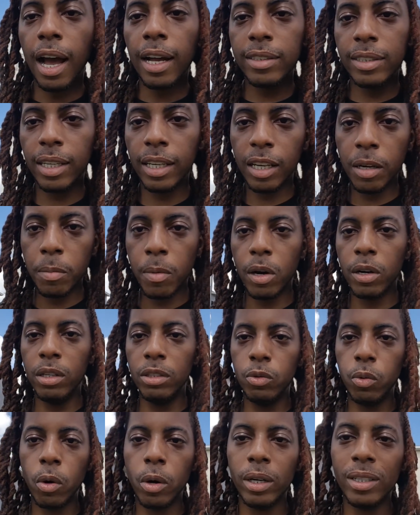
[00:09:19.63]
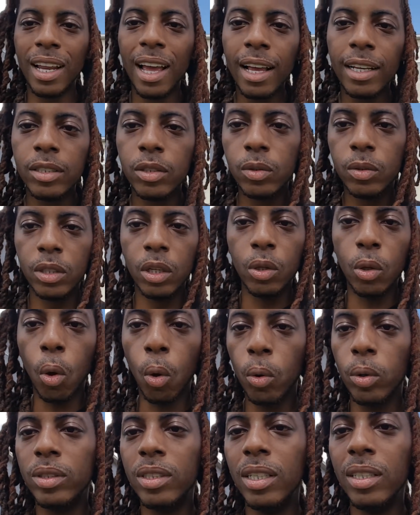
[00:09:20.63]
I take him on his word. That's the
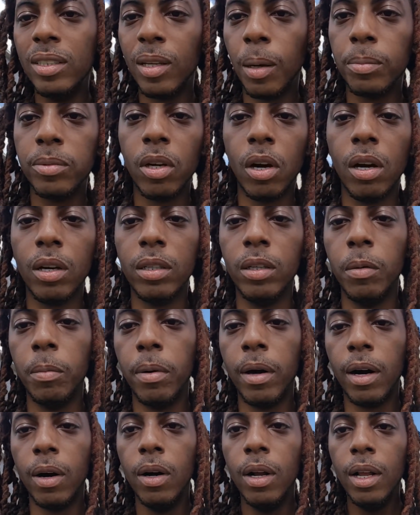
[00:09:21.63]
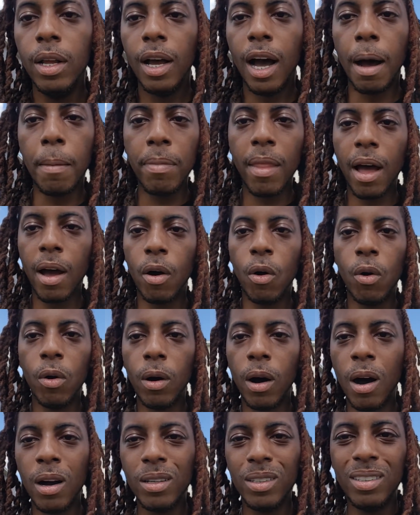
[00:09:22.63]
loyalties I'm talking about. I'm not on
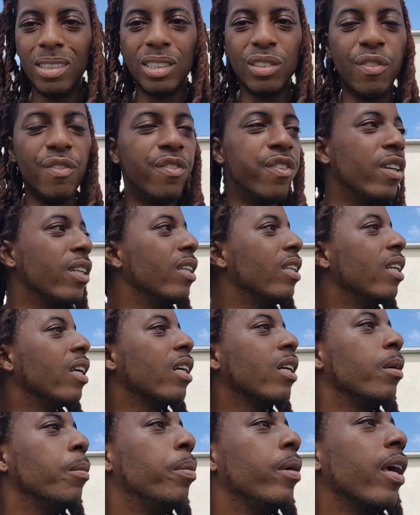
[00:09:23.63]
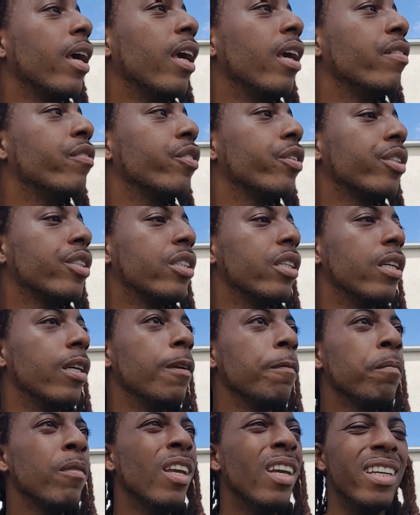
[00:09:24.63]
oh, this funny nigga behavior
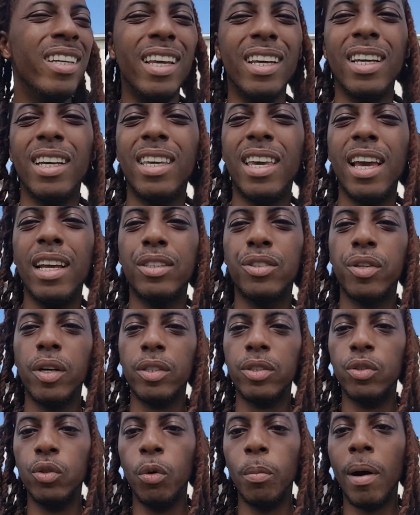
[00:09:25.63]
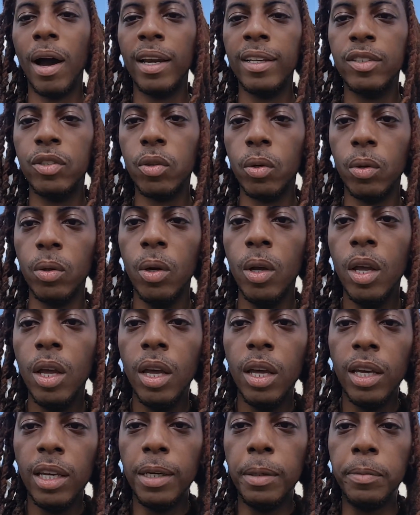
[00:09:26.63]
shit. Nigga can't trust nobody, so
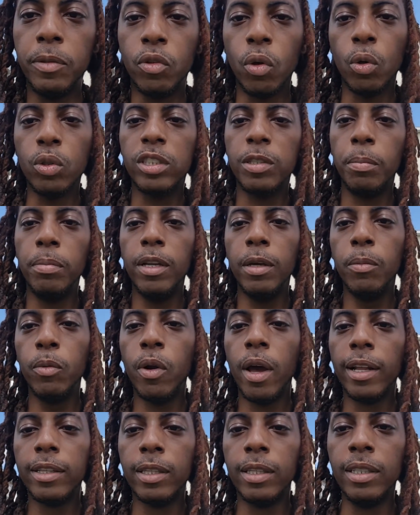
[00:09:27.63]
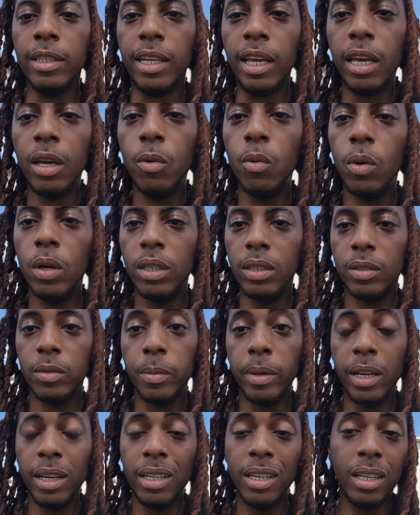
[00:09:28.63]
he throws subliminal at the day ones,
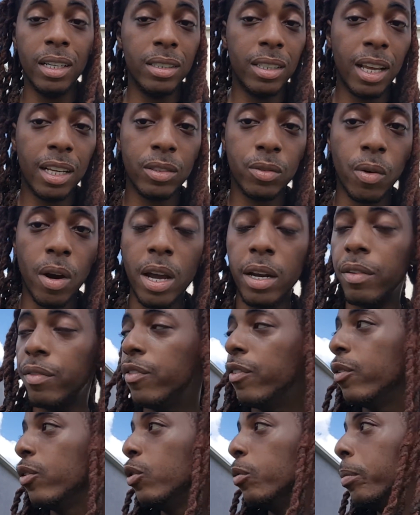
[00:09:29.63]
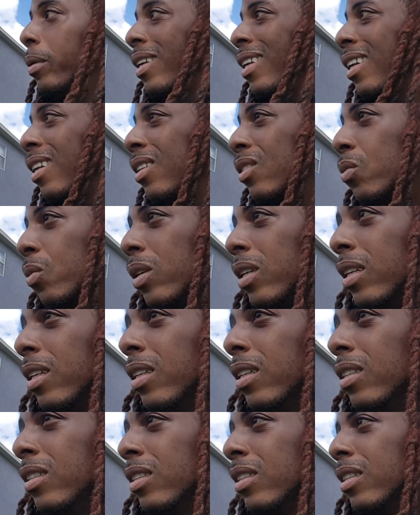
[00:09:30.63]
man. Niggas that's riding for you, but it is what
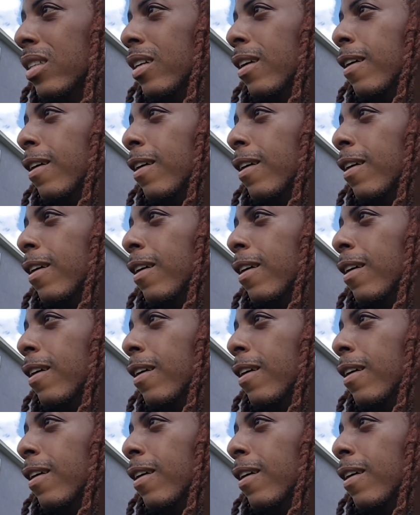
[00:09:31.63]
it is.